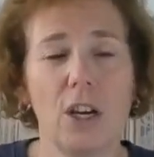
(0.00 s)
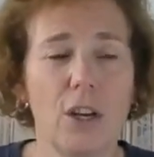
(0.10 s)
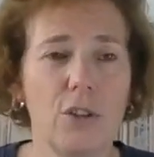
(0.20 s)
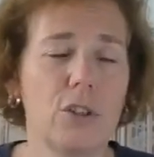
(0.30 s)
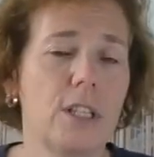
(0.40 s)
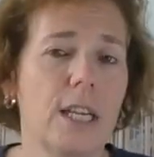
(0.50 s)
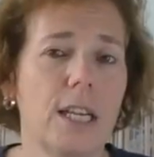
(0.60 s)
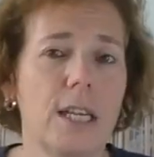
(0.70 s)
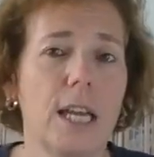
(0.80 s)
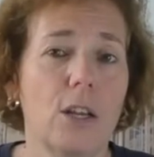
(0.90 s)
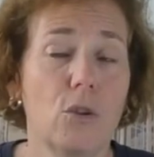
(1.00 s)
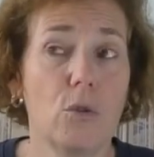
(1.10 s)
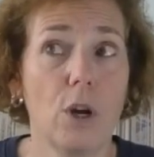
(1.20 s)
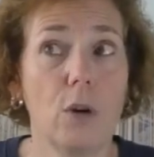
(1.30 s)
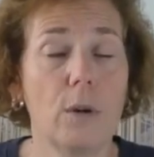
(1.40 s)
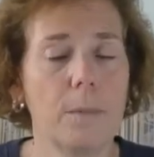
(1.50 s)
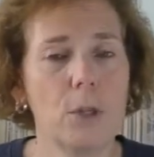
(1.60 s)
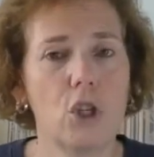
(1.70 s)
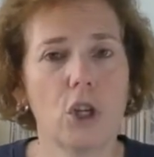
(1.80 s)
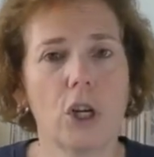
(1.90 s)
understand and grow and
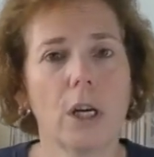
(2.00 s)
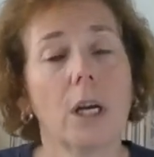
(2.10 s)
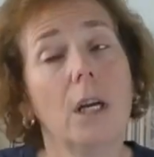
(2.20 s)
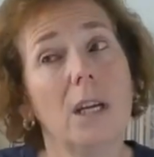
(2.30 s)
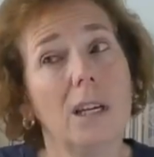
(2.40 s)
mature